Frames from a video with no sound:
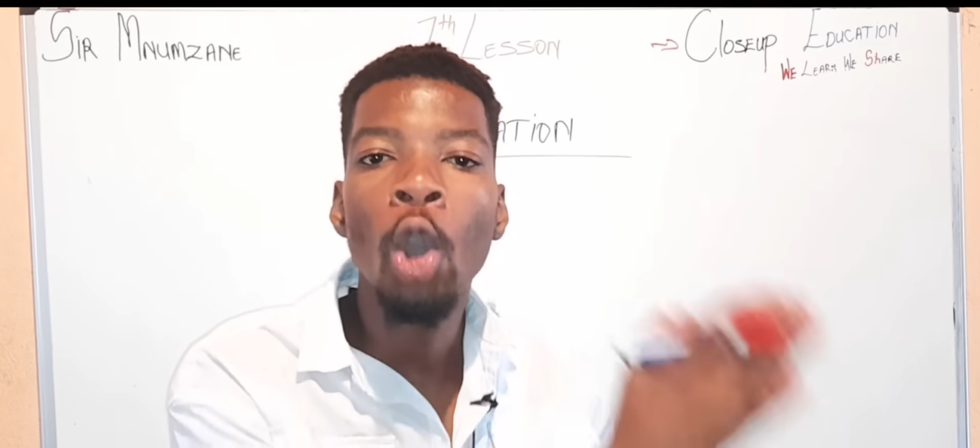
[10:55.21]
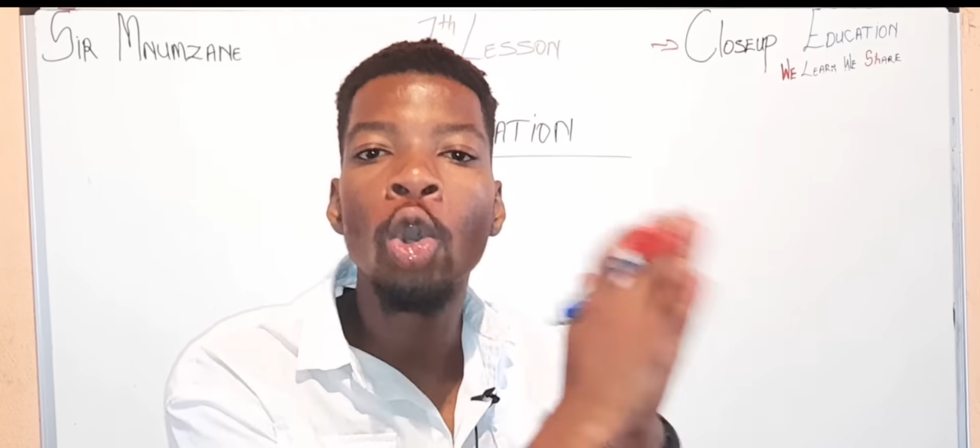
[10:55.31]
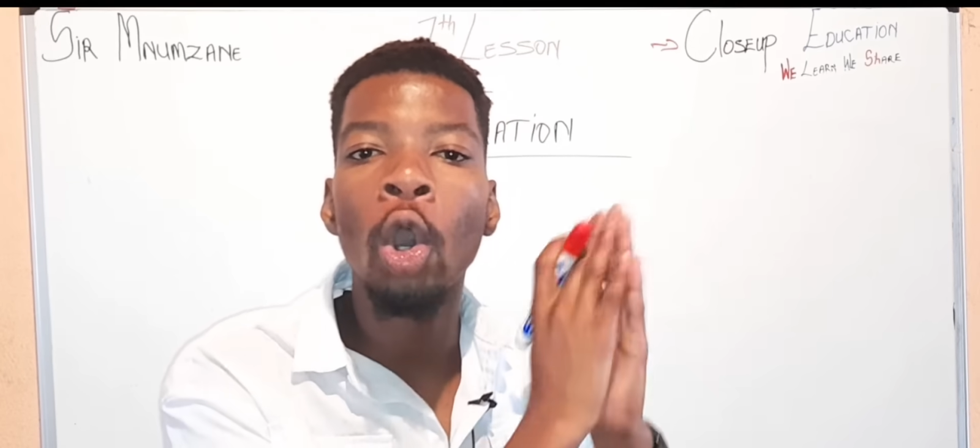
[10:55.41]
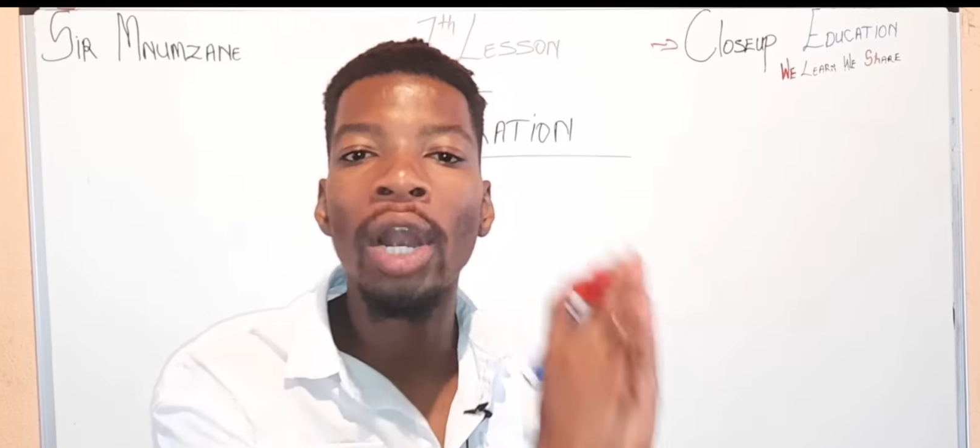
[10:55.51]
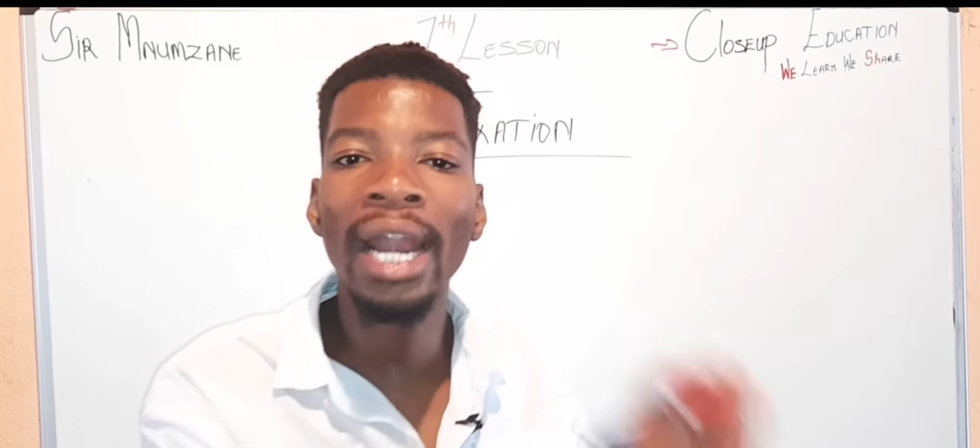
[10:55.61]

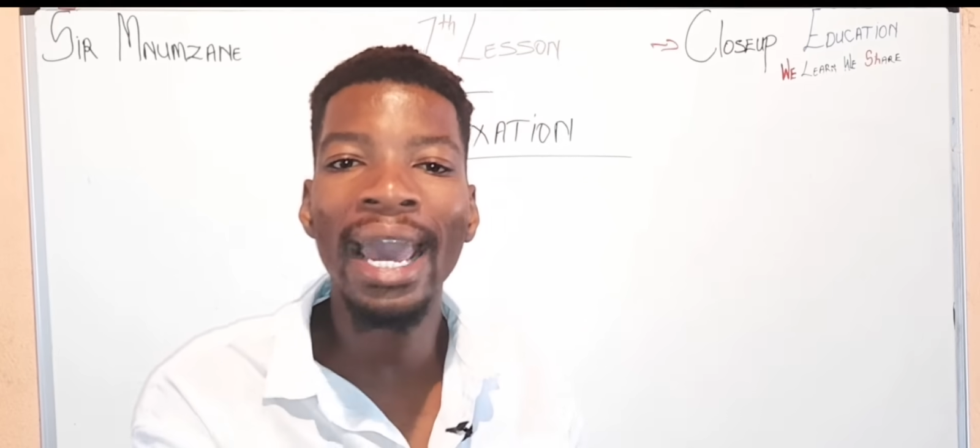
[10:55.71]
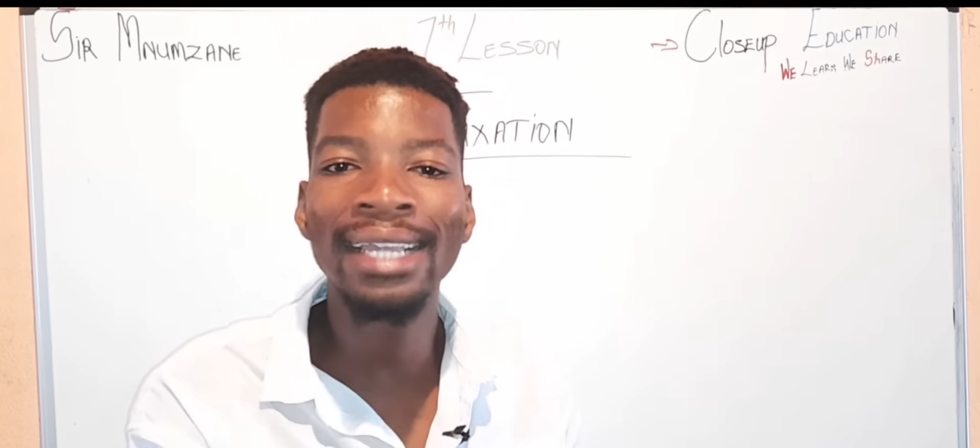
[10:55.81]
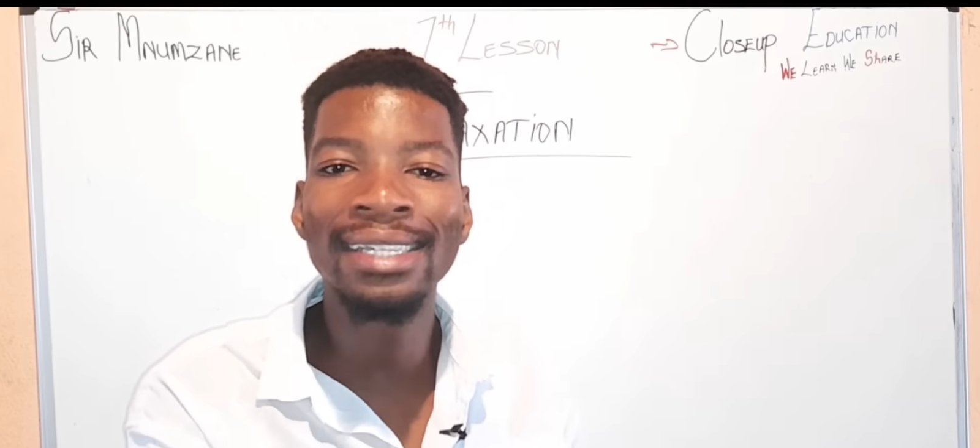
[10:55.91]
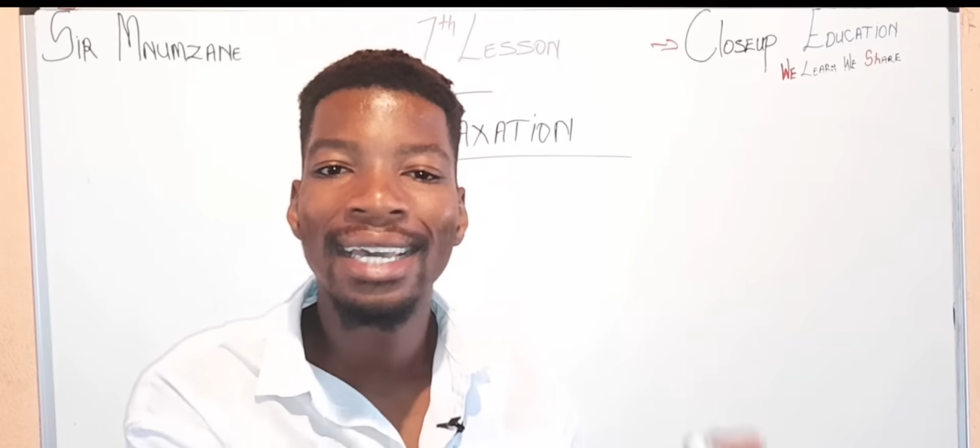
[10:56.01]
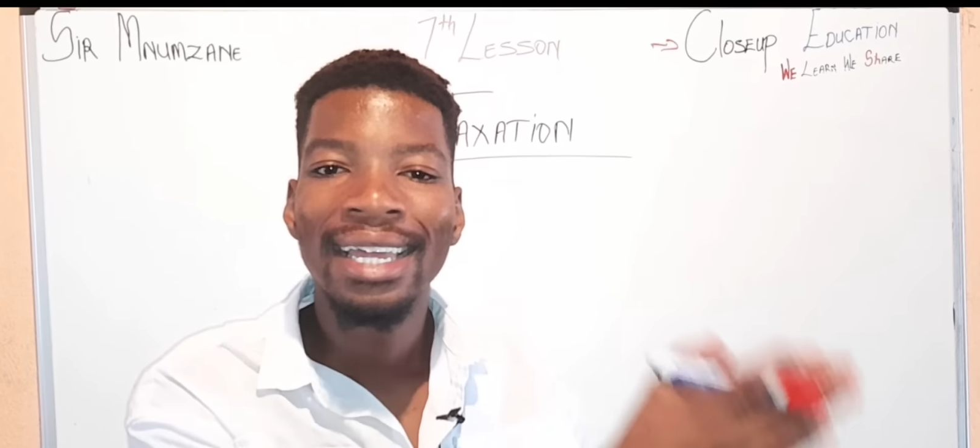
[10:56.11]

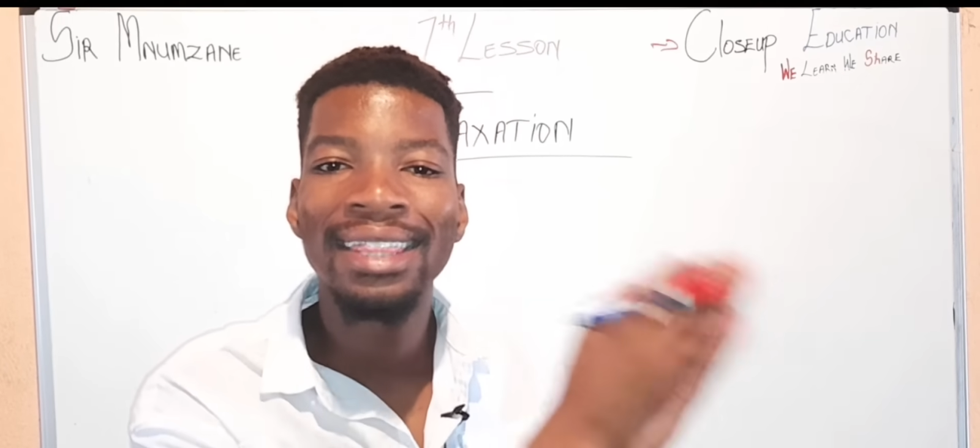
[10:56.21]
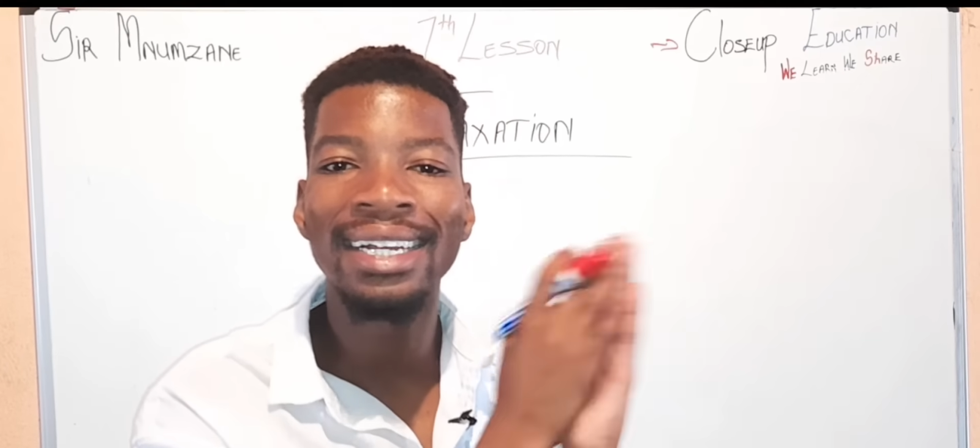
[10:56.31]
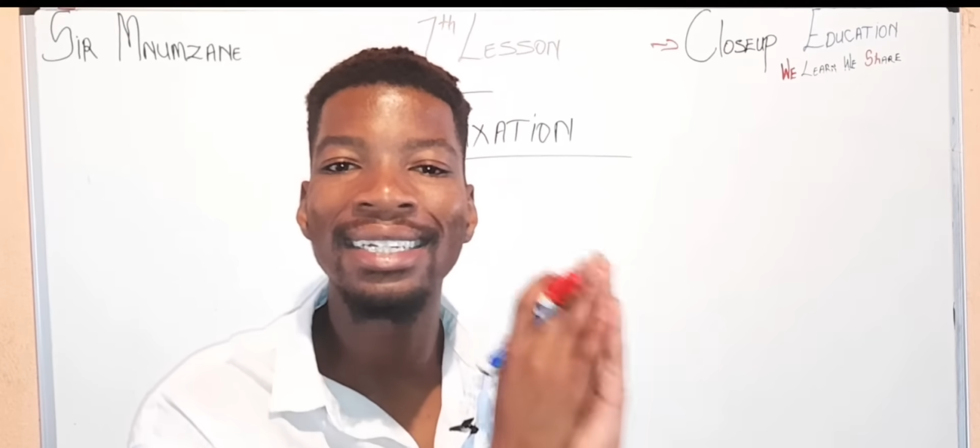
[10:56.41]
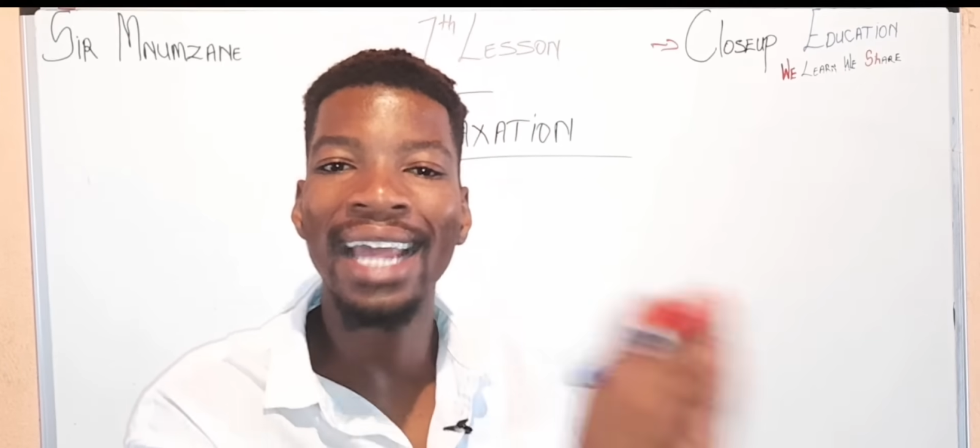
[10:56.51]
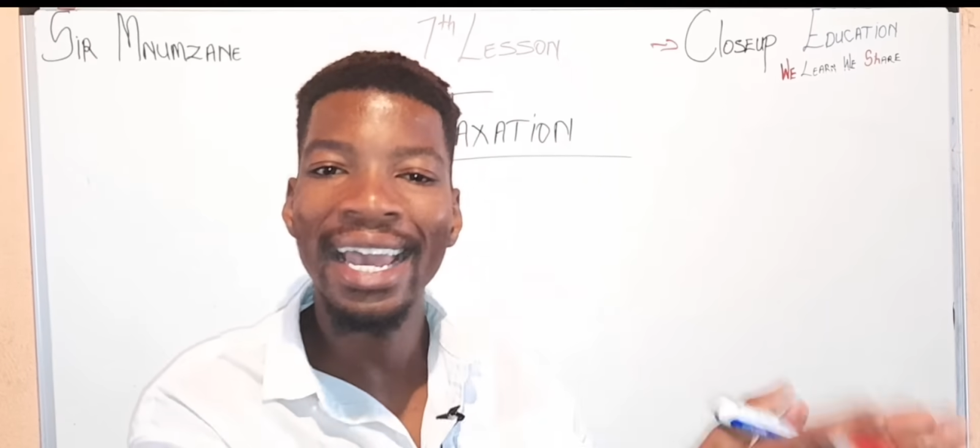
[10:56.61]
Collect the
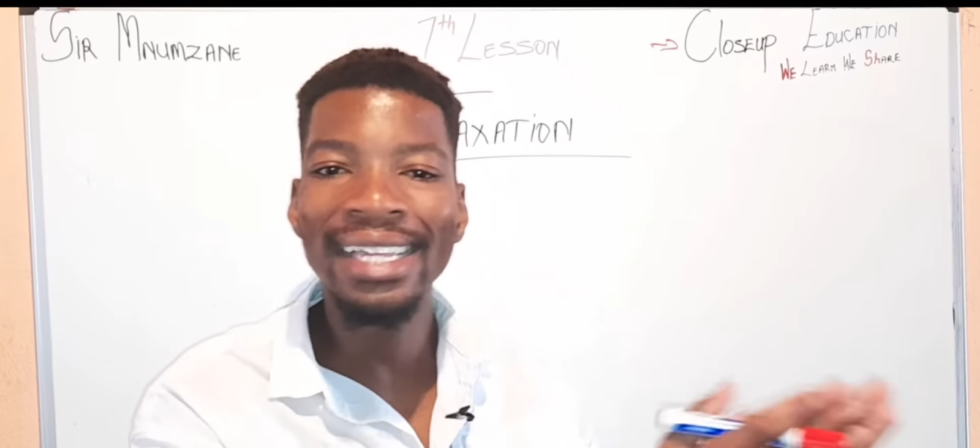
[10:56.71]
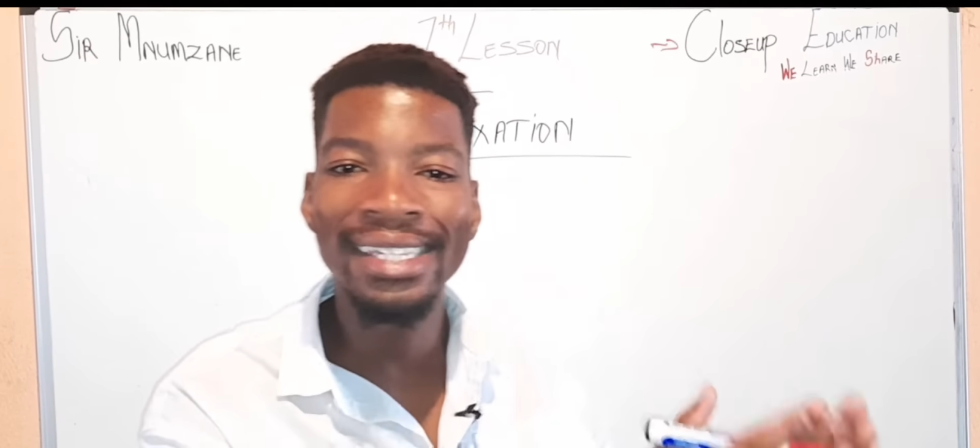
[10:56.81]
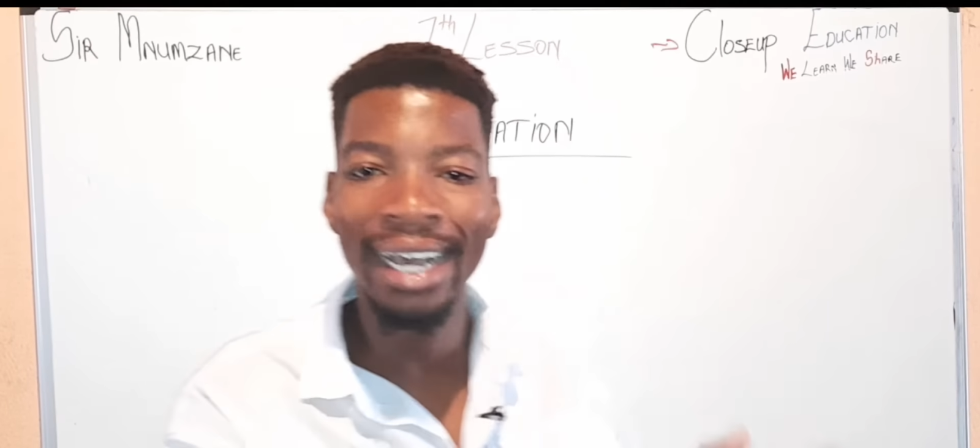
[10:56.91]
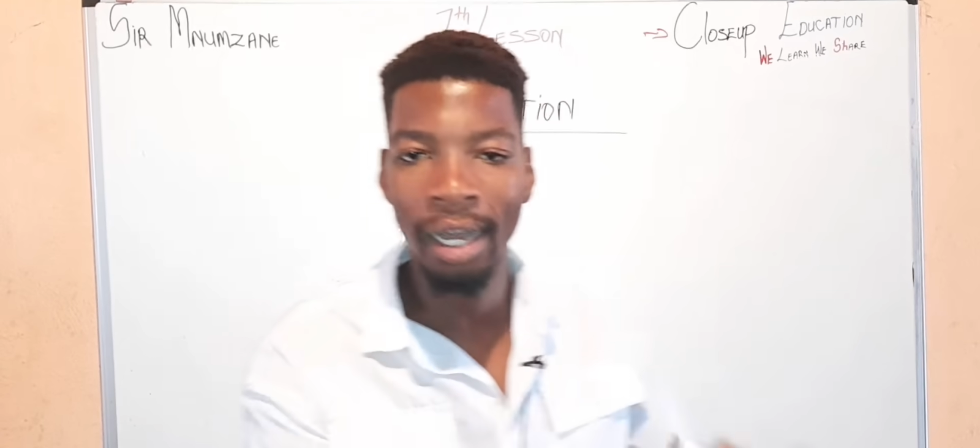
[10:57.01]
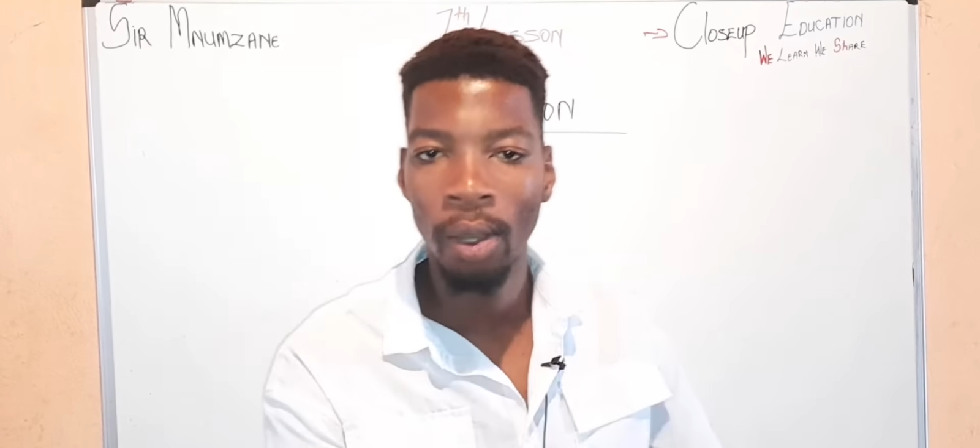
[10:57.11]

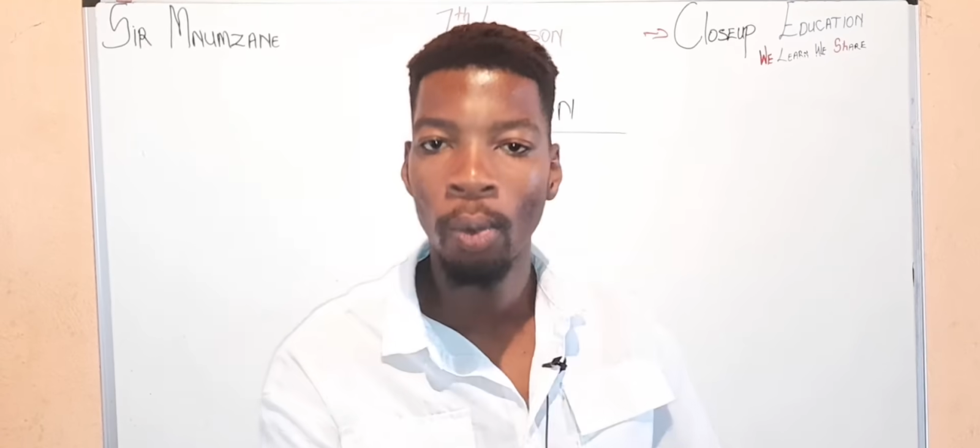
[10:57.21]
data.